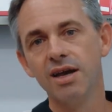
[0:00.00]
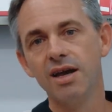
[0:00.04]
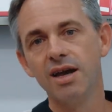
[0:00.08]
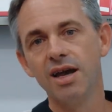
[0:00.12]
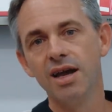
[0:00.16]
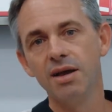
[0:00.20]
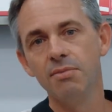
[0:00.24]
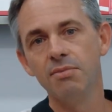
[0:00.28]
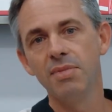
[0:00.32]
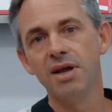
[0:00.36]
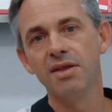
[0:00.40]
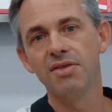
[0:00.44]

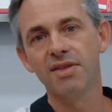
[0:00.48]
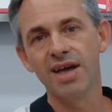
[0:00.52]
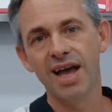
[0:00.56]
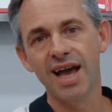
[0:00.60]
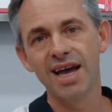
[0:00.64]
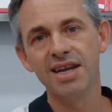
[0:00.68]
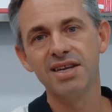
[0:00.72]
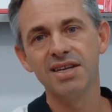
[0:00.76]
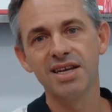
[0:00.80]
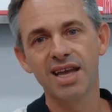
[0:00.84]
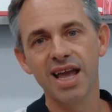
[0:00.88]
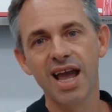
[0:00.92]
it meant they
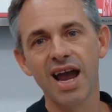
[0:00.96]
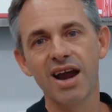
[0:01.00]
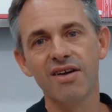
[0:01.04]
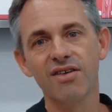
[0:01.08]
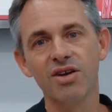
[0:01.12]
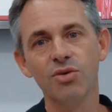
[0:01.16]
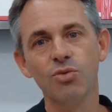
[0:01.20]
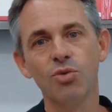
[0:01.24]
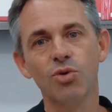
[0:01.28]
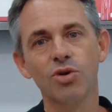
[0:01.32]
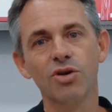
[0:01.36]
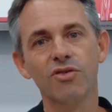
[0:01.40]
had to
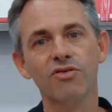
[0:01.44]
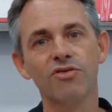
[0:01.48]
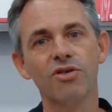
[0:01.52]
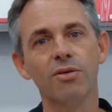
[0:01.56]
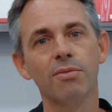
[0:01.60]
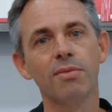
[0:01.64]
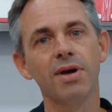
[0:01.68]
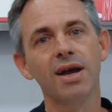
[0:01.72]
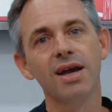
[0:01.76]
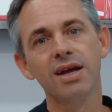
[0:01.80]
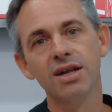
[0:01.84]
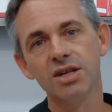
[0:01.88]
carry water
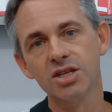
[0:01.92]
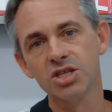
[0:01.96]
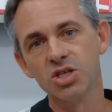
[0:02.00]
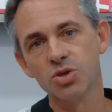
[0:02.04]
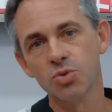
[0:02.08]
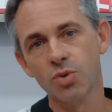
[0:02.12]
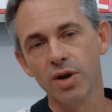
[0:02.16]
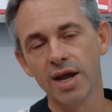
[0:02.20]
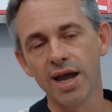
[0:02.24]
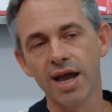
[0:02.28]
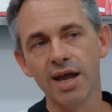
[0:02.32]
from elsewhere.